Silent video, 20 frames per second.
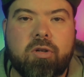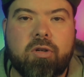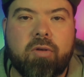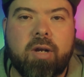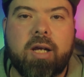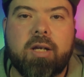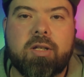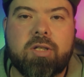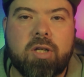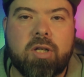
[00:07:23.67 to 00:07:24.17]

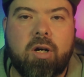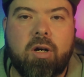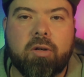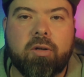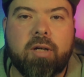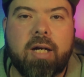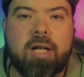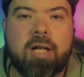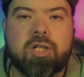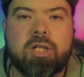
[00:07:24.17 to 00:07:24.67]
Creator
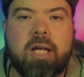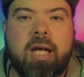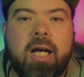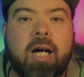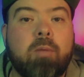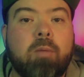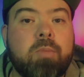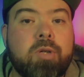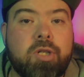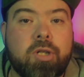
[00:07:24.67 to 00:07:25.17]
Taunt actually
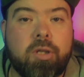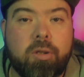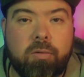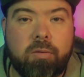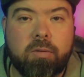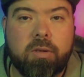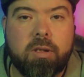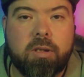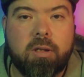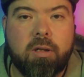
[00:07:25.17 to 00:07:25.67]
helps you.